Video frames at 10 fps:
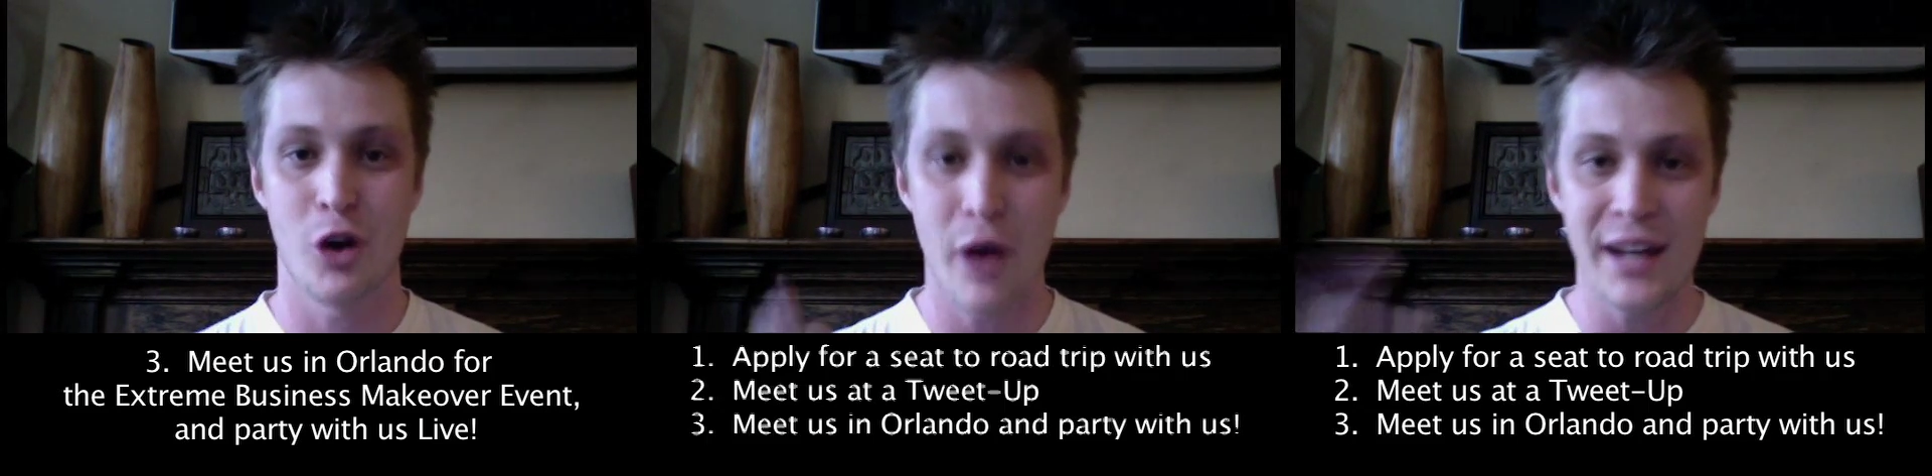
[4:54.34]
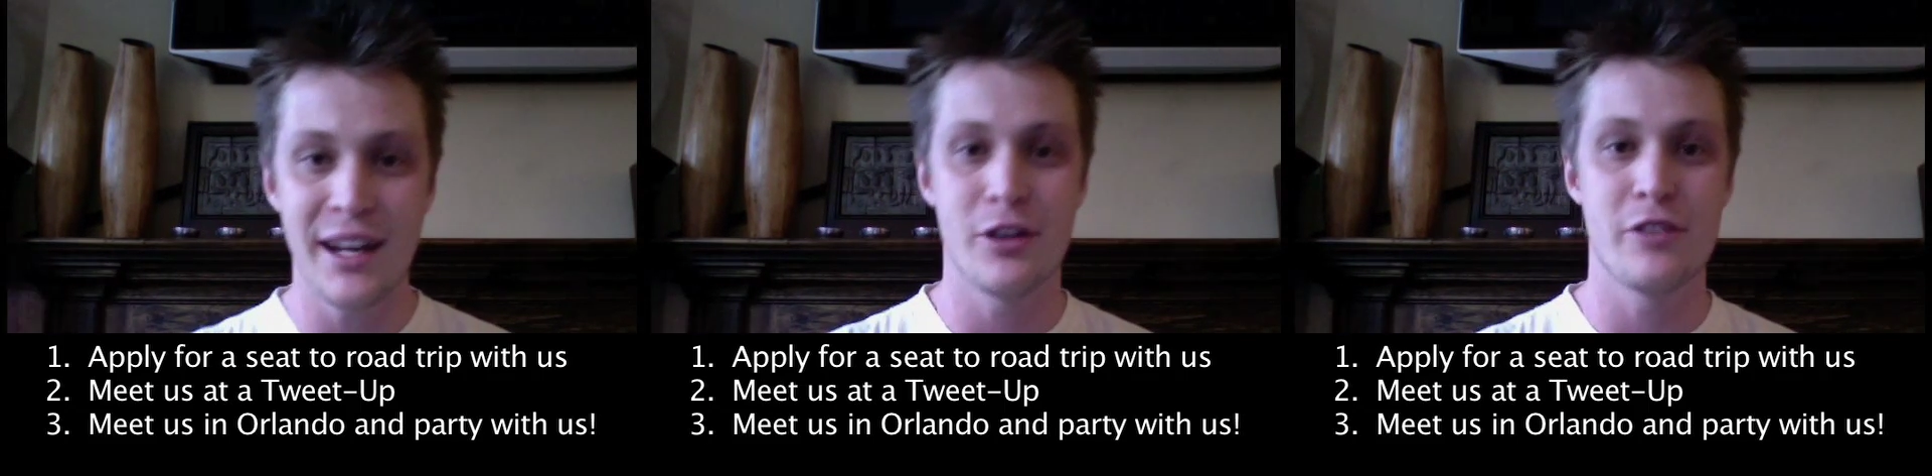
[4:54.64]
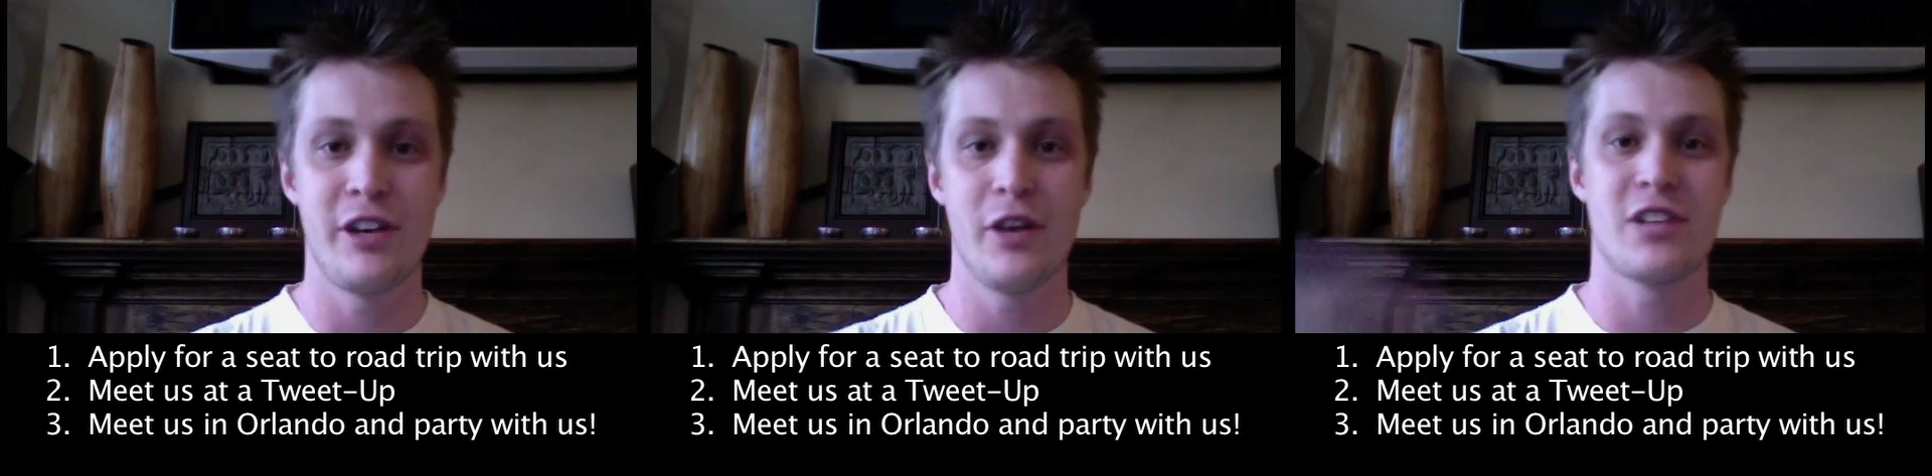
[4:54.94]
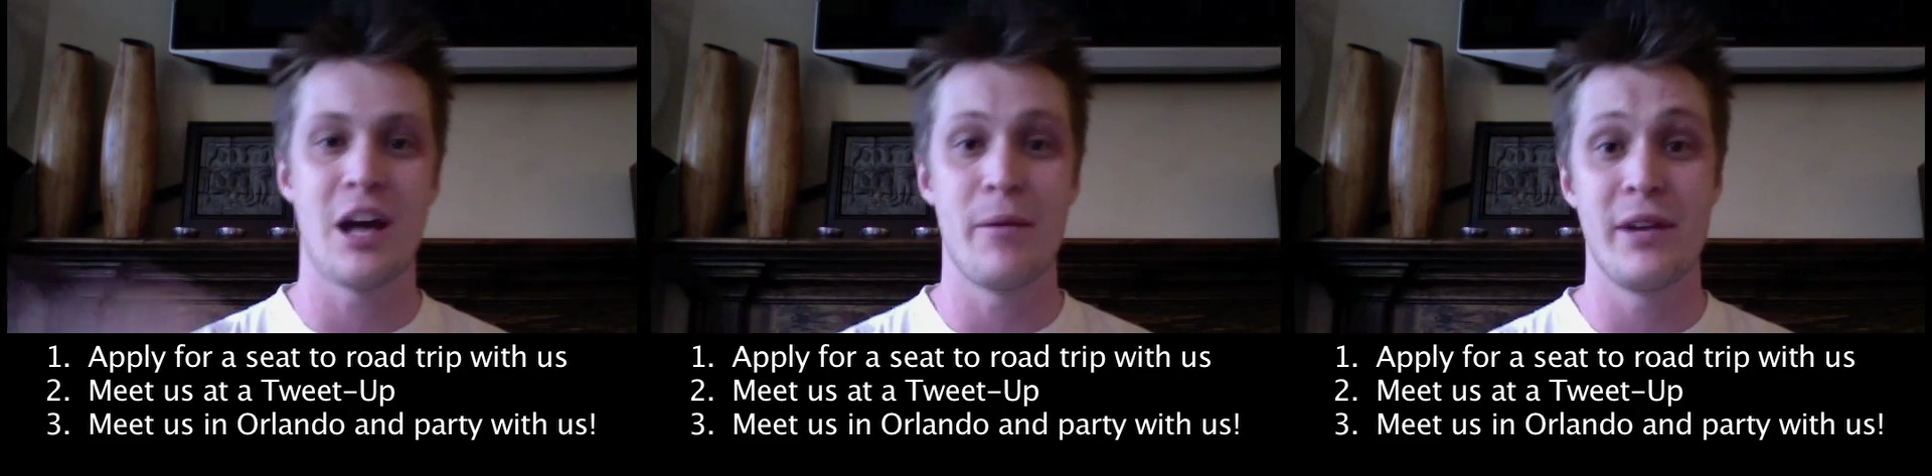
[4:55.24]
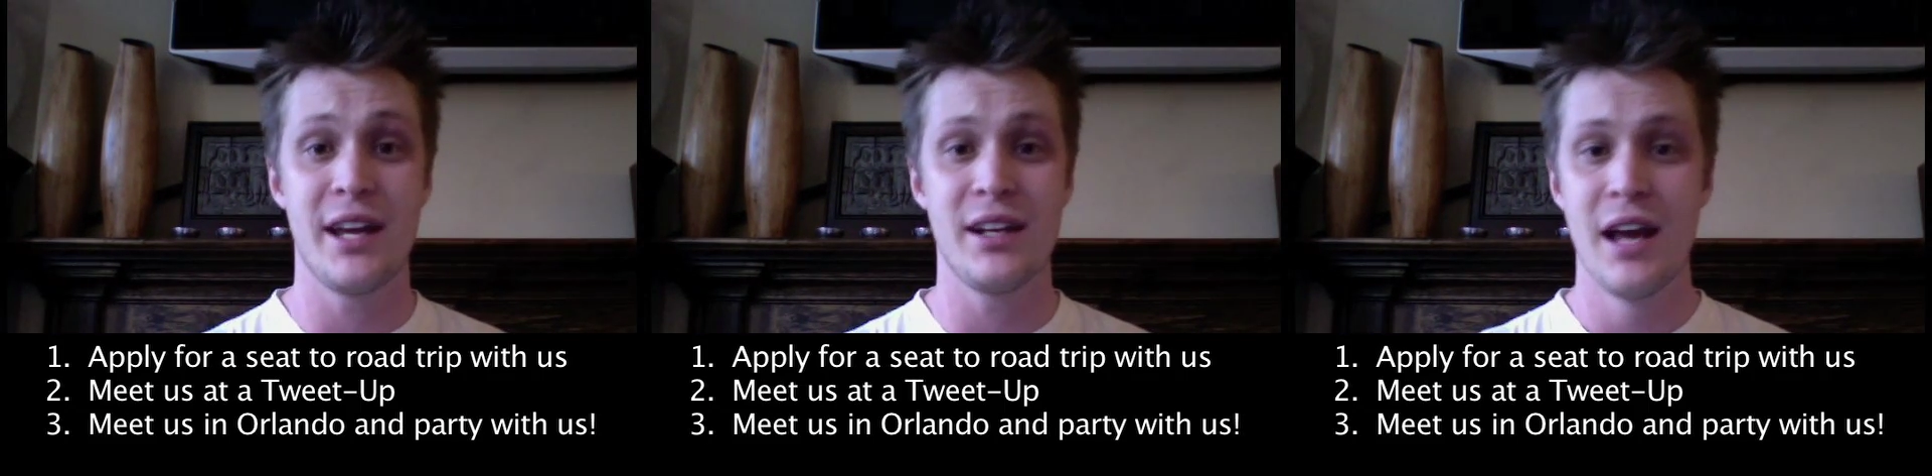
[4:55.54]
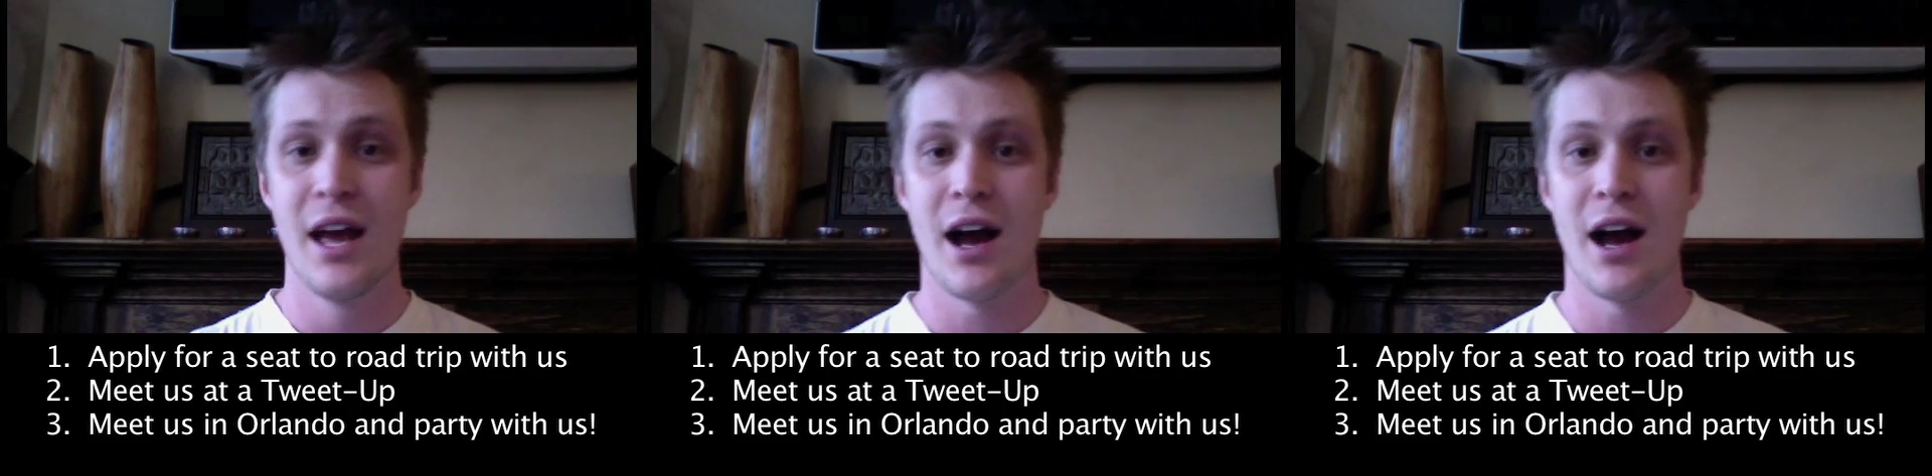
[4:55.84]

go ahead and get those videos coming in.